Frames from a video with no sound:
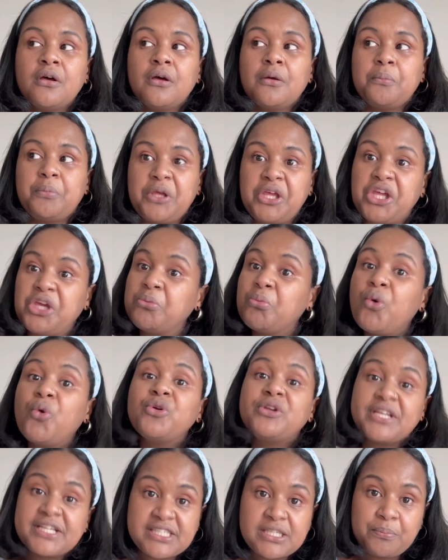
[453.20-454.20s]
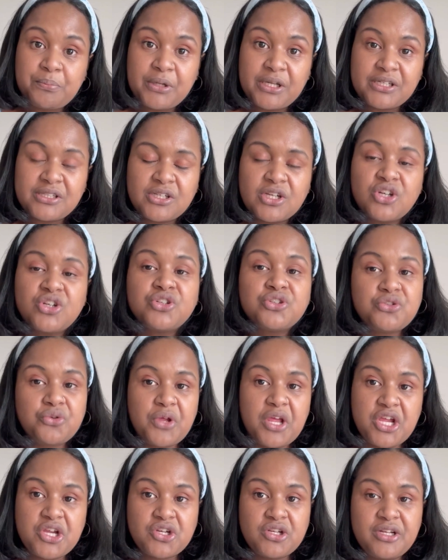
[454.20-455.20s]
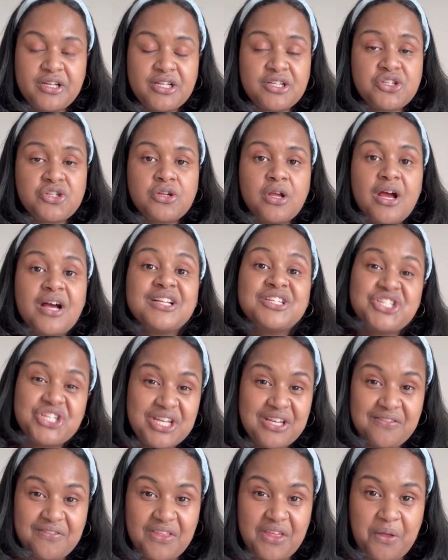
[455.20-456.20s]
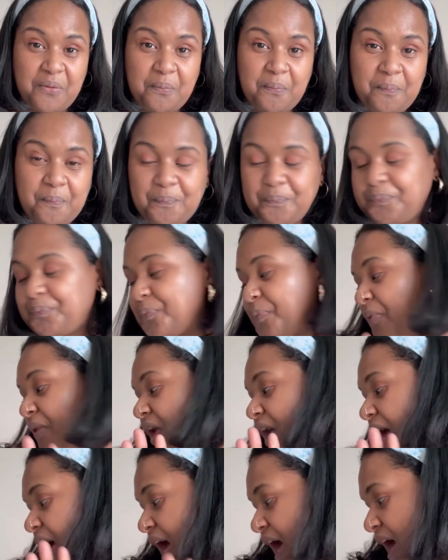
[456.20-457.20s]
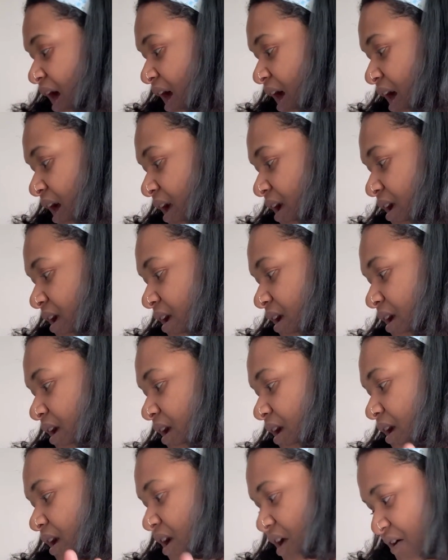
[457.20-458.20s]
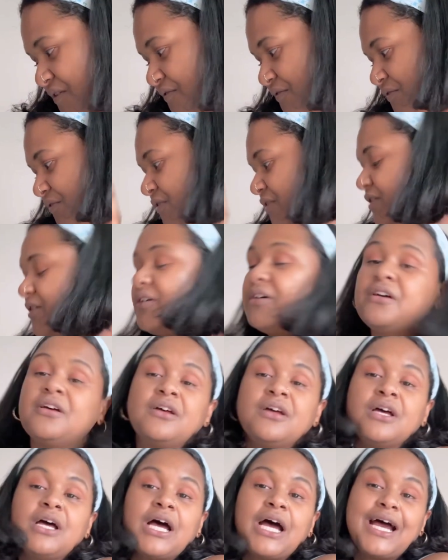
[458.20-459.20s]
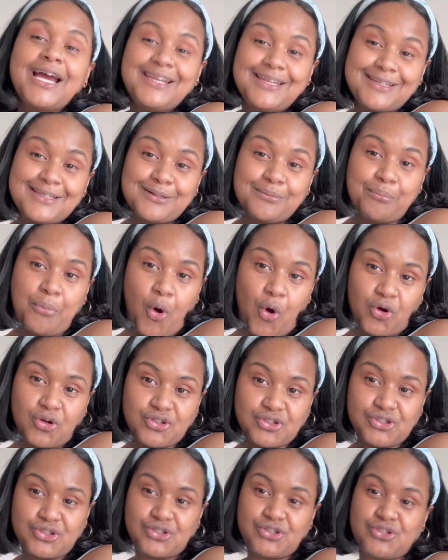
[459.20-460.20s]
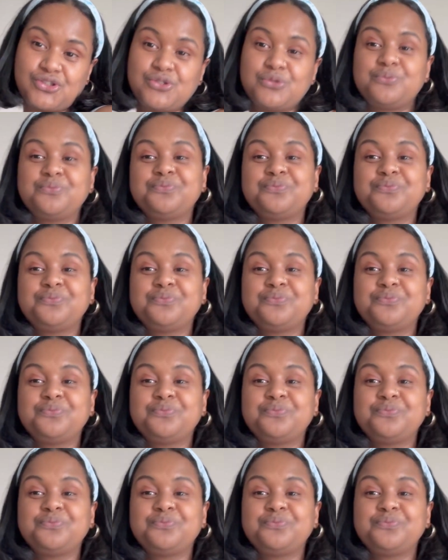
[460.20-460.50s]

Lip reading: being more disciplined to actually achieve them. I have a little box.